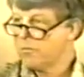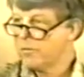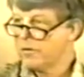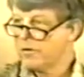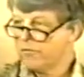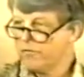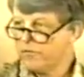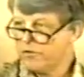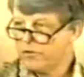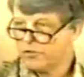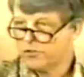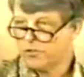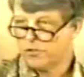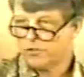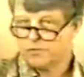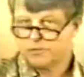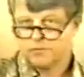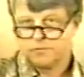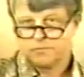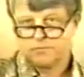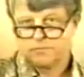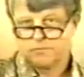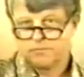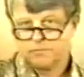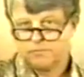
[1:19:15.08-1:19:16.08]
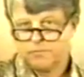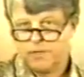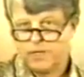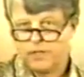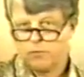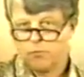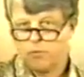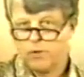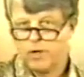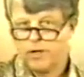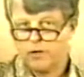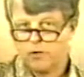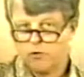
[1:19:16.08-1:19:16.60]
official. By the
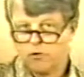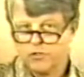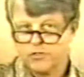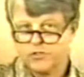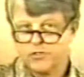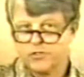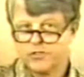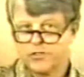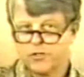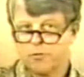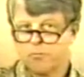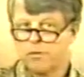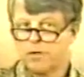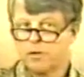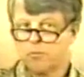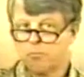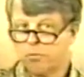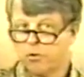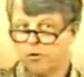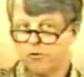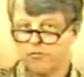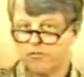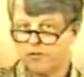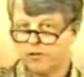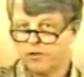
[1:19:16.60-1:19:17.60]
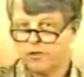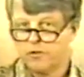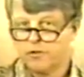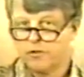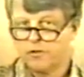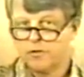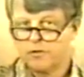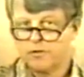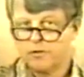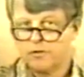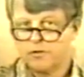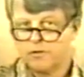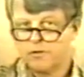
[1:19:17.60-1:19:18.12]
way, Christians are being persecuted
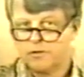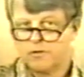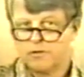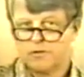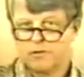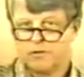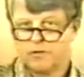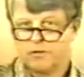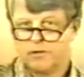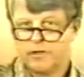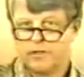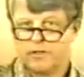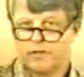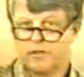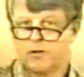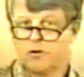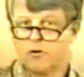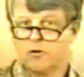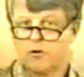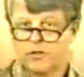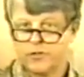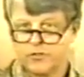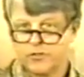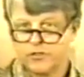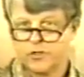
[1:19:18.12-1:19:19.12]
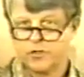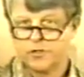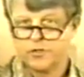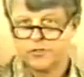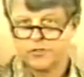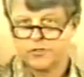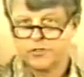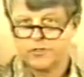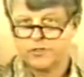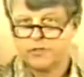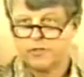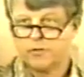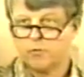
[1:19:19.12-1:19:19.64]
in the early church.
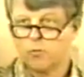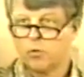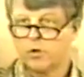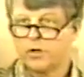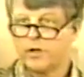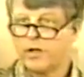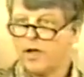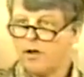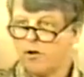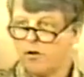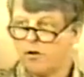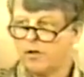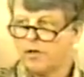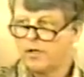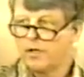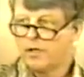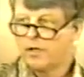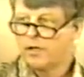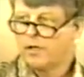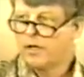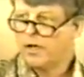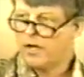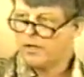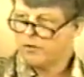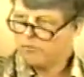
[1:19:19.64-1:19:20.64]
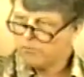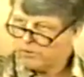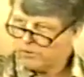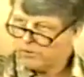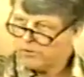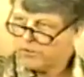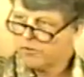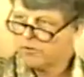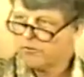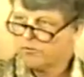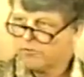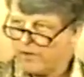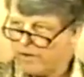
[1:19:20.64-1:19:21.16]
We're now 100
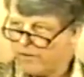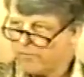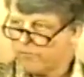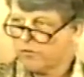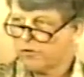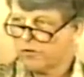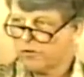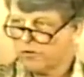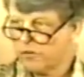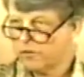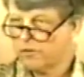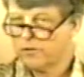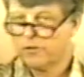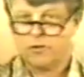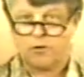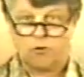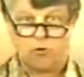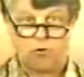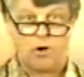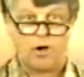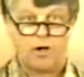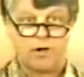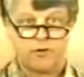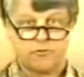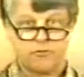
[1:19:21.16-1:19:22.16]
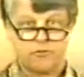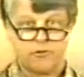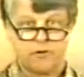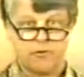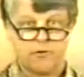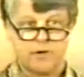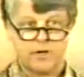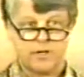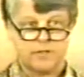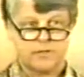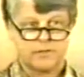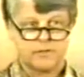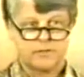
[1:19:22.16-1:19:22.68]
years after the cross, all
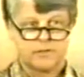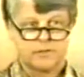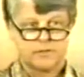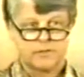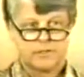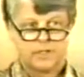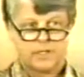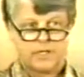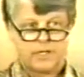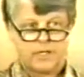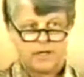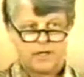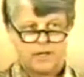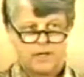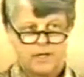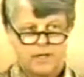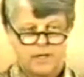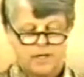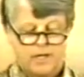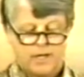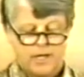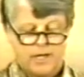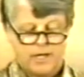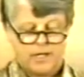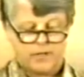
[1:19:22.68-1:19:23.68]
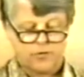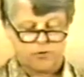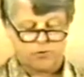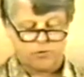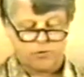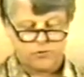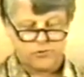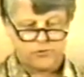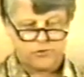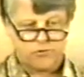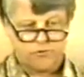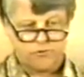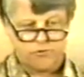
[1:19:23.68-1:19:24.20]
right? And the
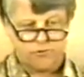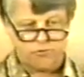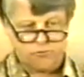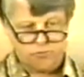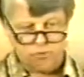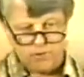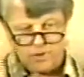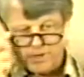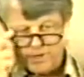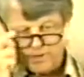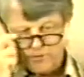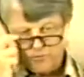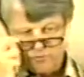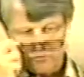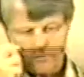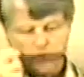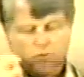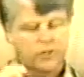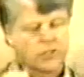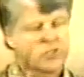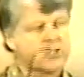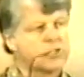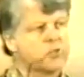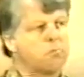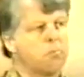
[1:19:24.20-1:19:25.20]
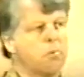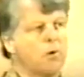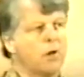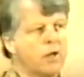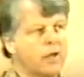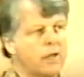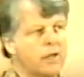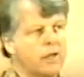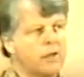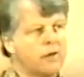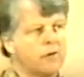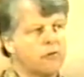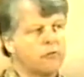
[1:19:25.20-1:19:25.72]
Christians are trying to
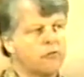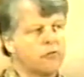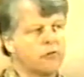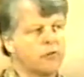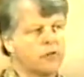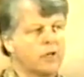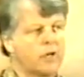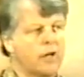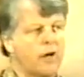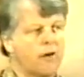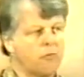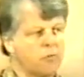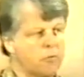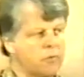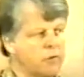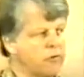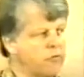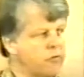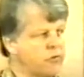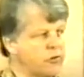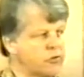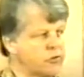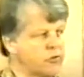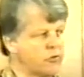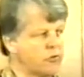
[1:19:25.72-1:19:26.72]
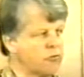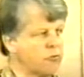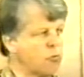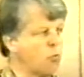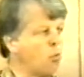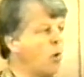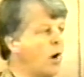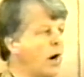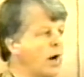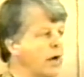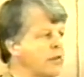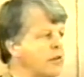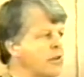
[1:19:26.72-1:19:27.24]
explain to the government officials
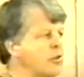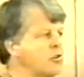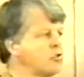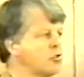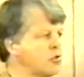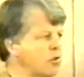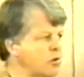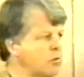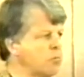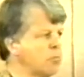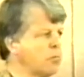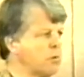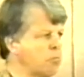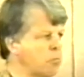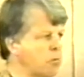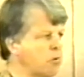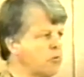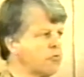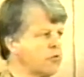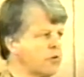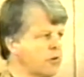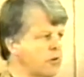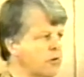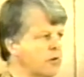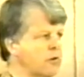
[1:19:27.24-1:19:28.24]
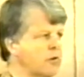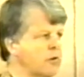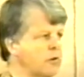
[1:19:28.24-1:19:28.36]
why they shouldn't be persecuted.